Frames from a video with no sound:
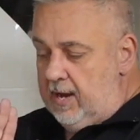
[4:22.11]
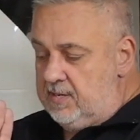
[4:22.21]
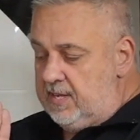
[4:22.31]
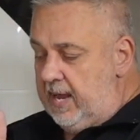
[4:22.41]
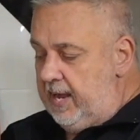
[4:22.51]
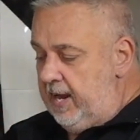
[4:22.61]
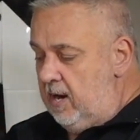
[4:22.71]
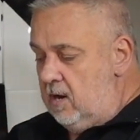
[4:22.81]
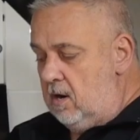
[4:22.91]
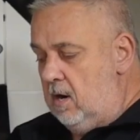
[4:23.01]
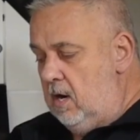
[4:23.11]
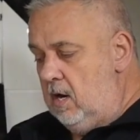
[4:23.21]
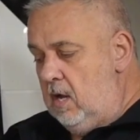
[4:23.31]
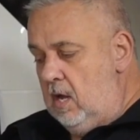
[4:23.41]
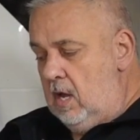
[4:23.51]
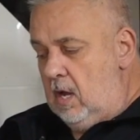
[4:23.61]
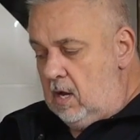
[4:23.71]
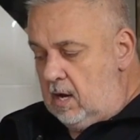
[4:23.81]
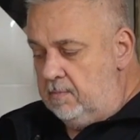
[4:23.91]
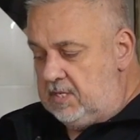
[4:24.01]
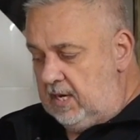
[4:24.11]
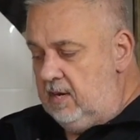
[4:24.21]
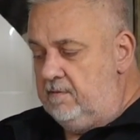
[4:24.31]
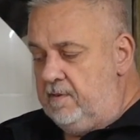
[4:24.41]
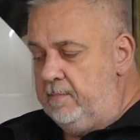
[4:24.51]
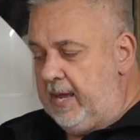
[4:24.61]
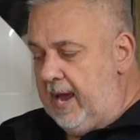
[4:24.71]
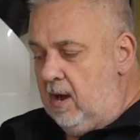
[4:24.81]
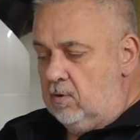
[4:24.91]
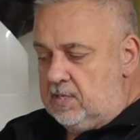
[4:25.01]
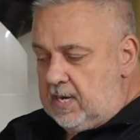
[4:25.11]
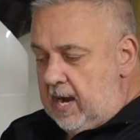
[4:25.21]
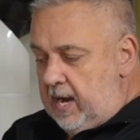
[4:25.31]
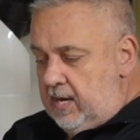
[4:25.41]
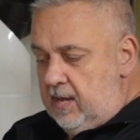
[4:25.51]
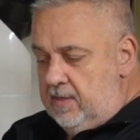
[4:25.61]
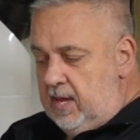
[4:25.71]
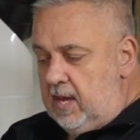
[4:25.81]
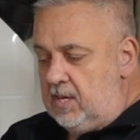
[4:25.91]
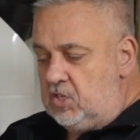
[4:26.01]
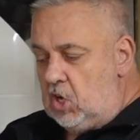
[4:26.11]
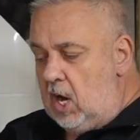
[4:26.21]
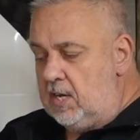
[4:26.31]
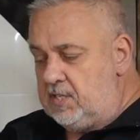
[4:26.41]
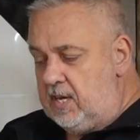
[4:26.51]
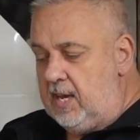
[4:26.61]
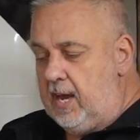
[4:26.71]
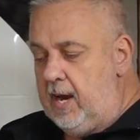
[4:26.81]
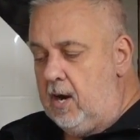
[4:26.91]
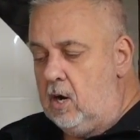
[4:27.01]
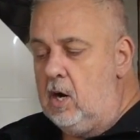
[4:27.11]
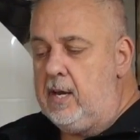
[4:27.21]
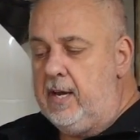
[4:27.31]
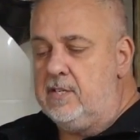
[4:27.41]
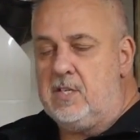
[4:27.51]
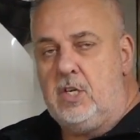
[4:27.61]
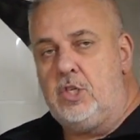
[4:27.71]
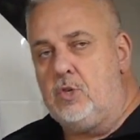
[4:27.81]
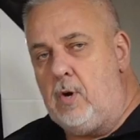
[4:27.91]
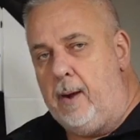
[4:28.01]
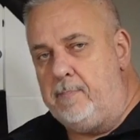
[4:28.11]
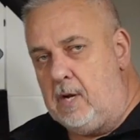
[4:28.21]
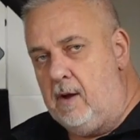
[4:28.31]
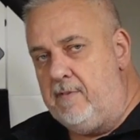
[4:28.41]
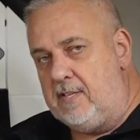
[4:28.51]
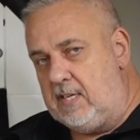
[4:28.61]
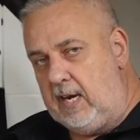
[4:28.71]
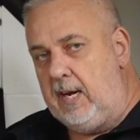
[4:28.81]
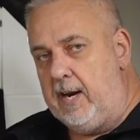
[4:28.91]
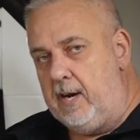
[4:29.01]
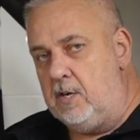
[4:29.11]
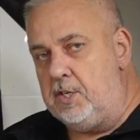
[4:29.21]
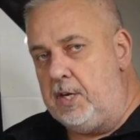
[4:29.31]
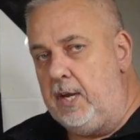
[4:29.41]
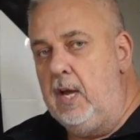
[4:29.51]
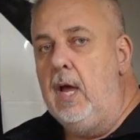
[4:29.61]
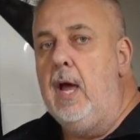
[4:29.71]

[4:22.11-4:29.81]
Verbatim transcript: As that air comes in from the outside, the exhausting air gets stripped of its heat energy